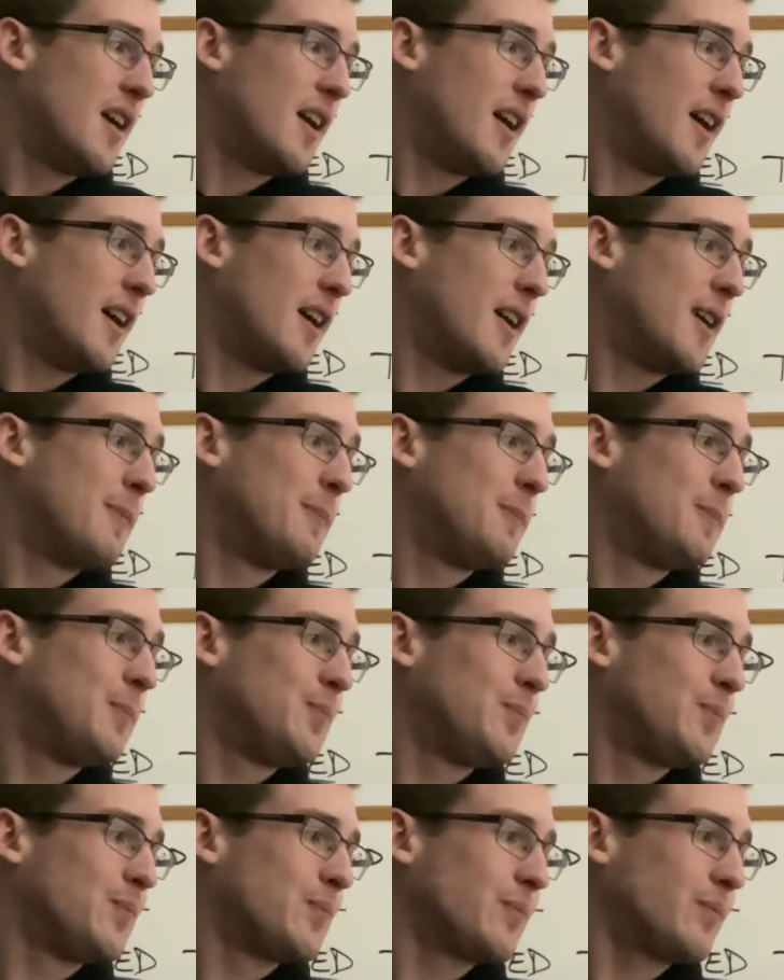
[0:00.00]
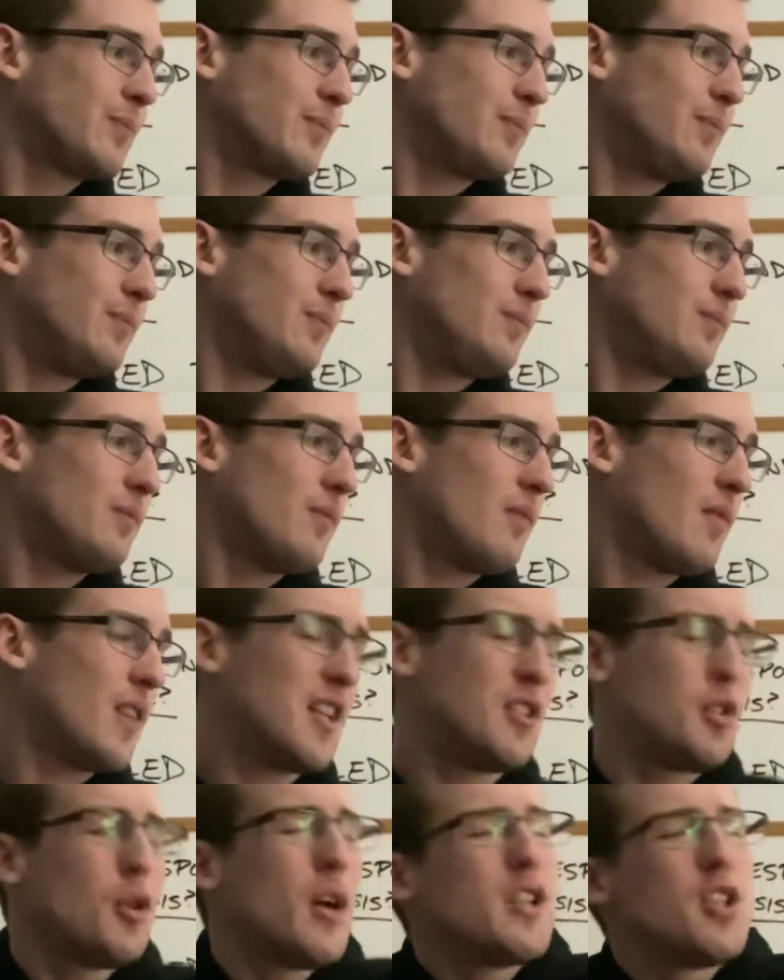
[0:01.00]
And
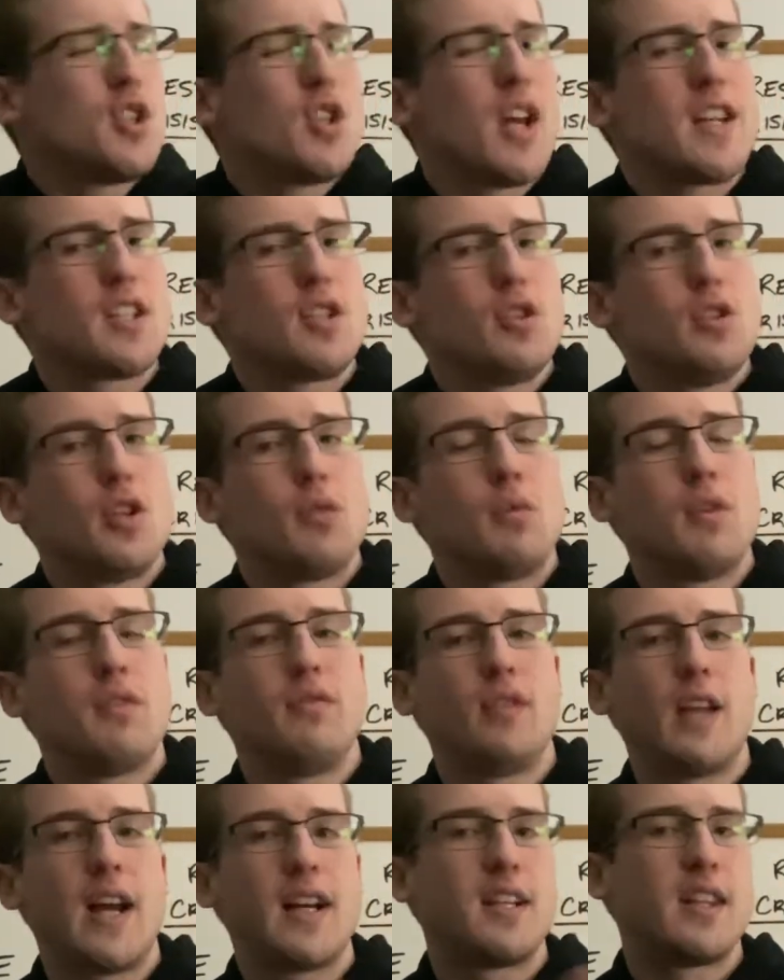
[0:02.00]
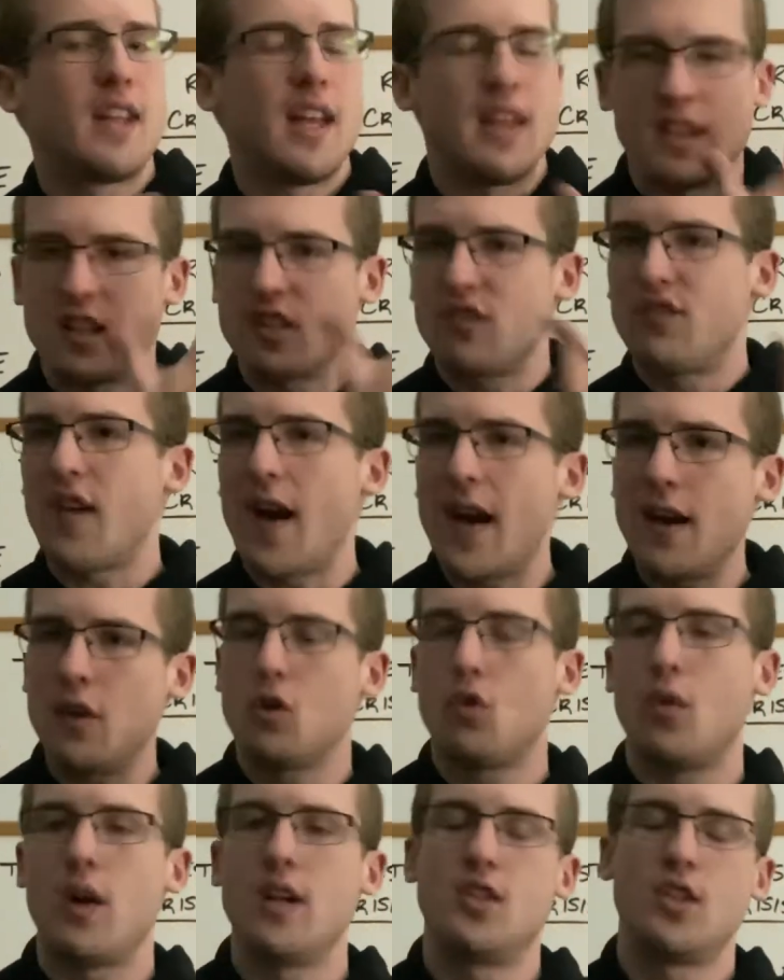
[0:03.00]
so I just ask you to reflect then. This final
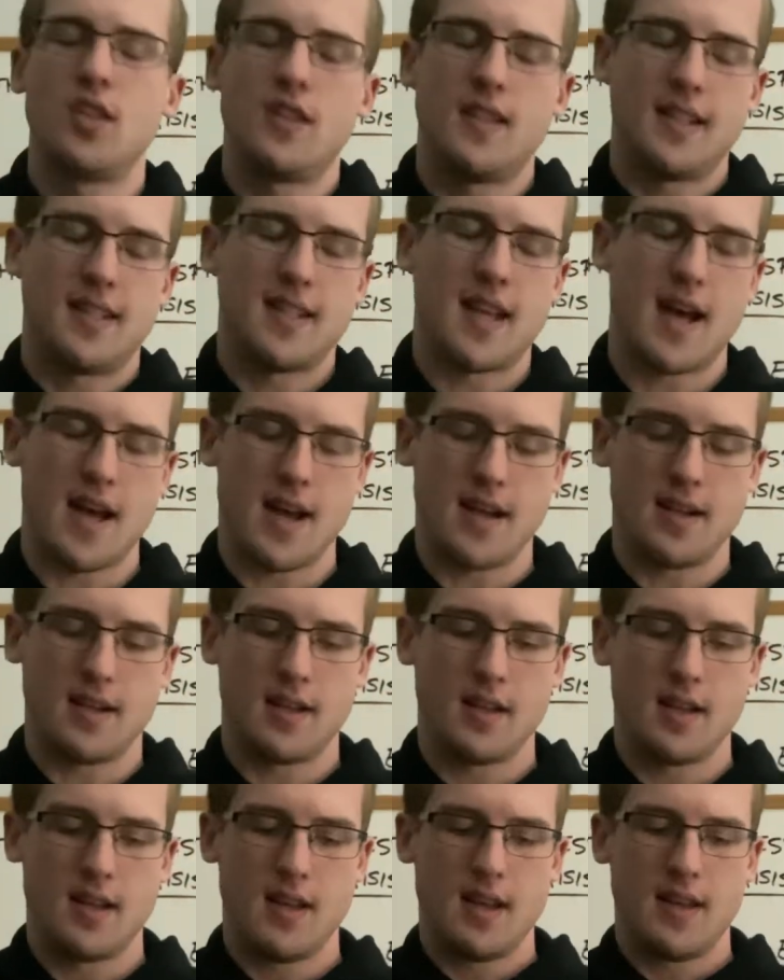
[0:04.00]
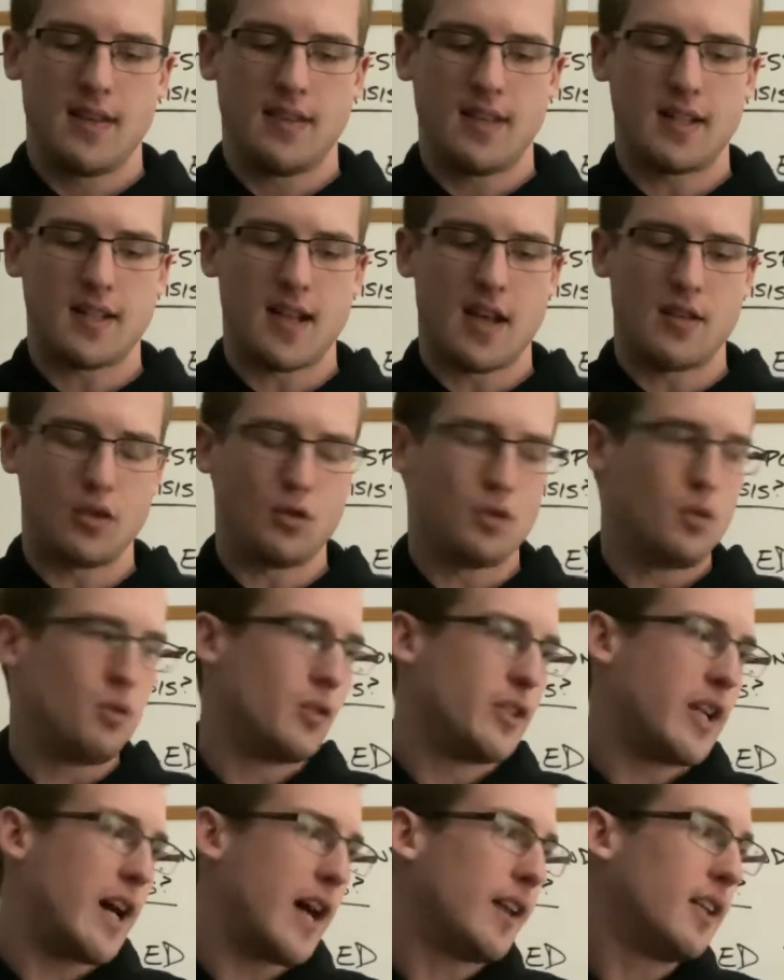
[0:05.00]
question that's on the Google
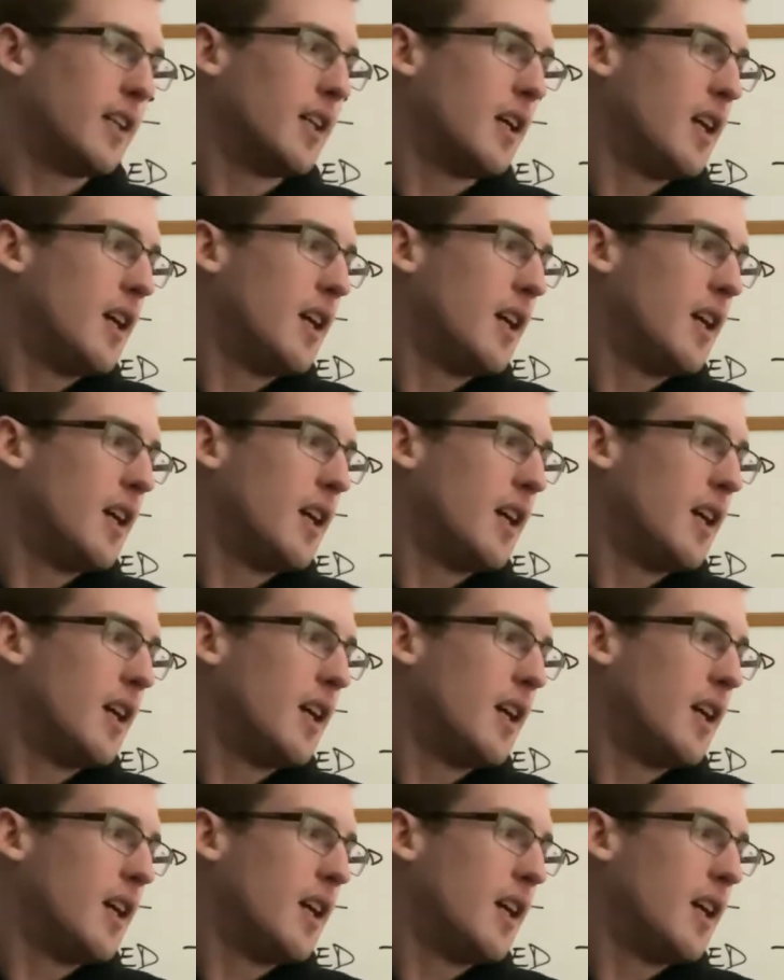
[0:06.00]
Doc.